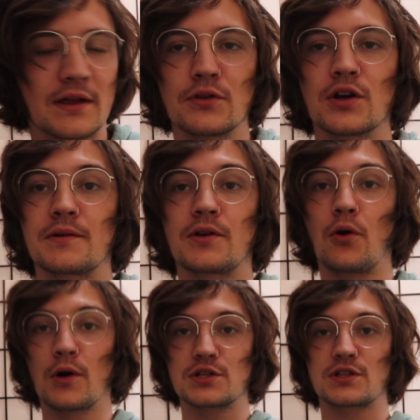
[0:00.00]
they would look
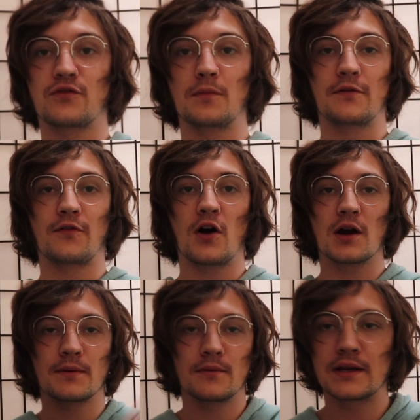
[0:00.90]
gorgeous from
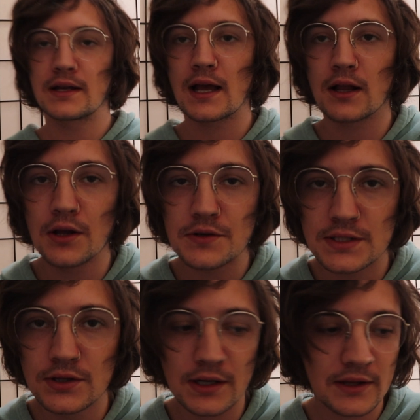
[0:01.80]
afar, but when you get close
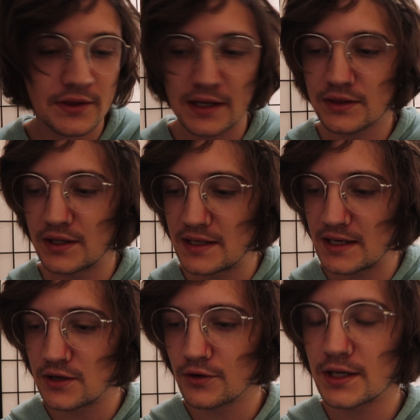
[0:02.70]
and look at like the
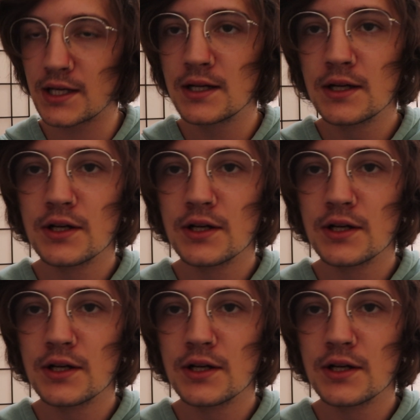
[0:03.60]
nitty-gritty,